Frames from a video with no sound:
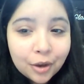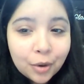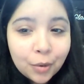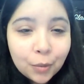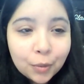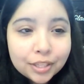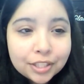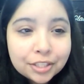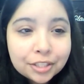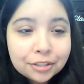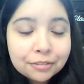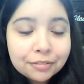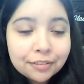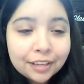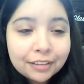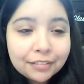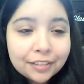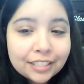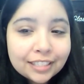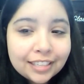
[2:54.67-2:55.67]
What's your
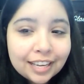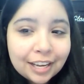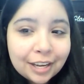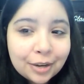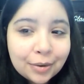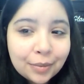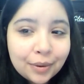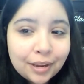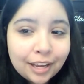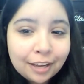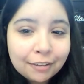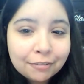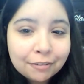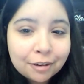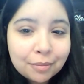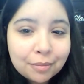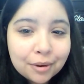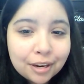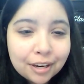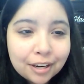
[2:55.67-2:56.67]
favorite takeaway
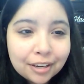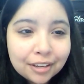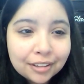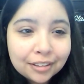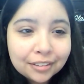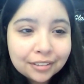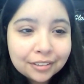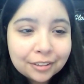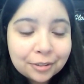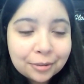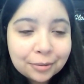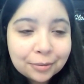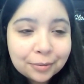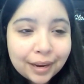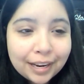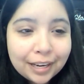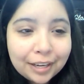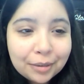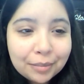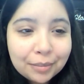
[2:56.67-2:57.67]
from our little
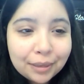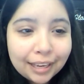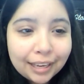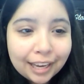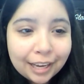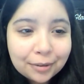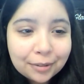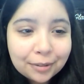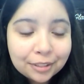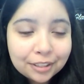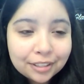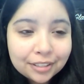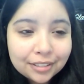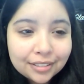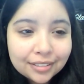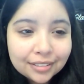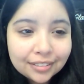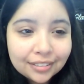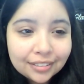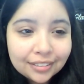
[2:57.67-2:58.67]
random
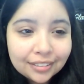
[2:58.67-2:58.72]
encounters?